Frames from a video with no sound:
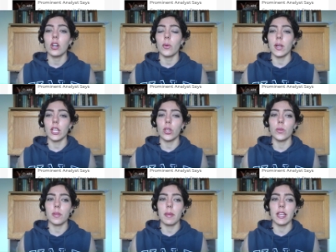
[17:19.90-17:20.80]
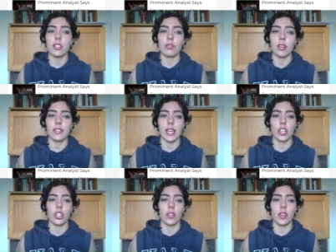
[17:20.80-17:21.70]
When a user makes a
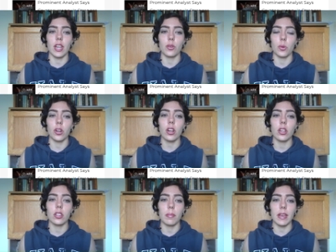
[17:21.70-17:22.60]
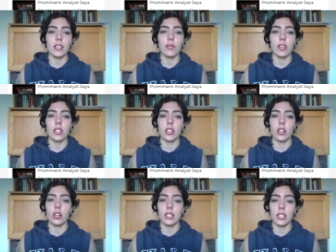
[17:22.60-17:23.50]
transaction on the network, the base fee is
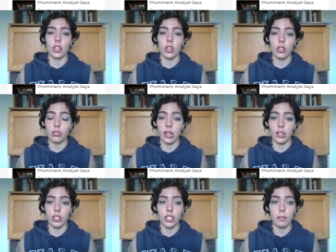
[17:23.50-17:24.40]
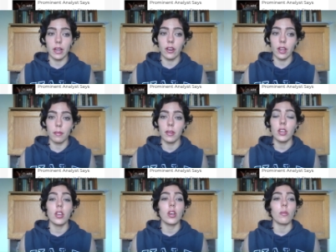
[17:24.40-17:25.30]
locked in a contract on Shibarium,
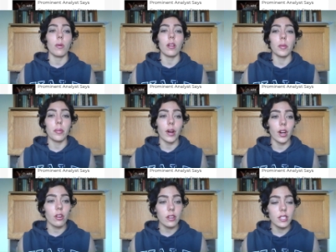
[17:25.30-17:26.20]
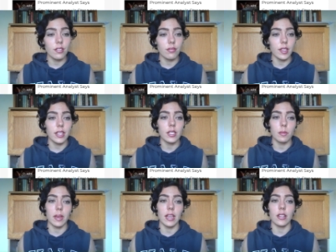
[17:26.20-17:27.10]
while the priority fee is
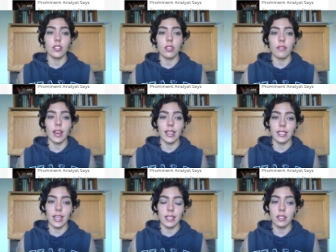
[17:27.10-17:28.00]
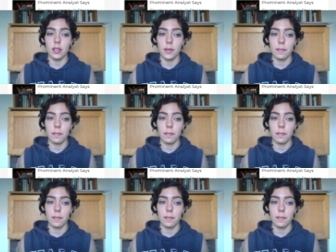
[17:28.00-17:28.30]
paid to the validator.